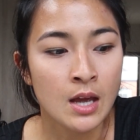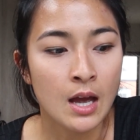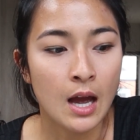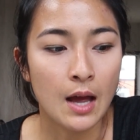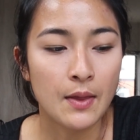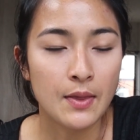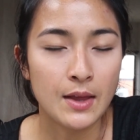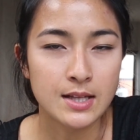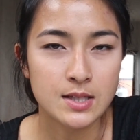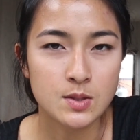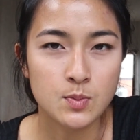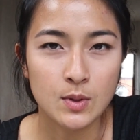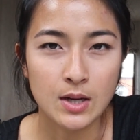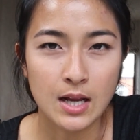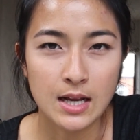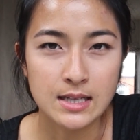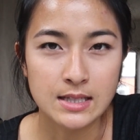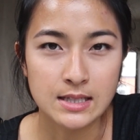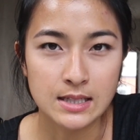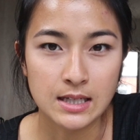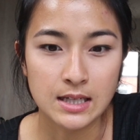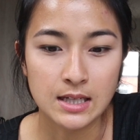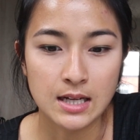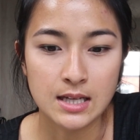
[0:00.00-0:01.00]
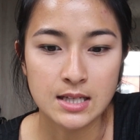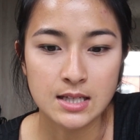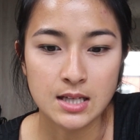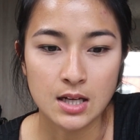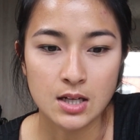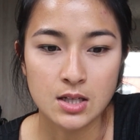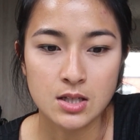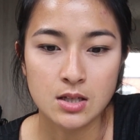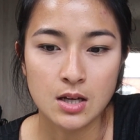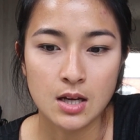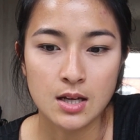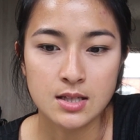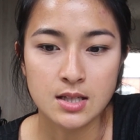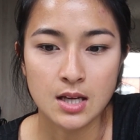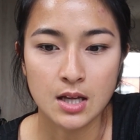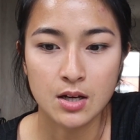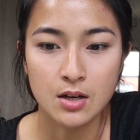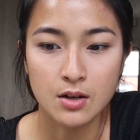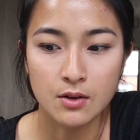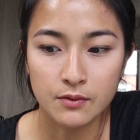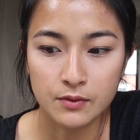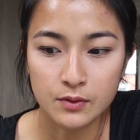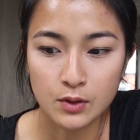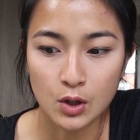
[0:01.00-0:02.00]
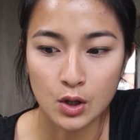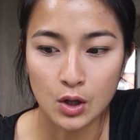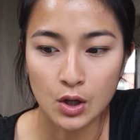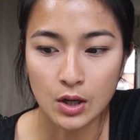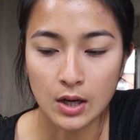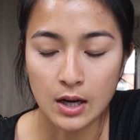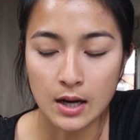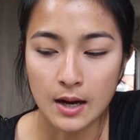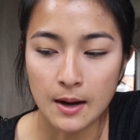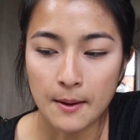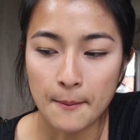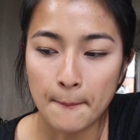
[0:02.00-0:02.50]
And that's what I did. I started a vlog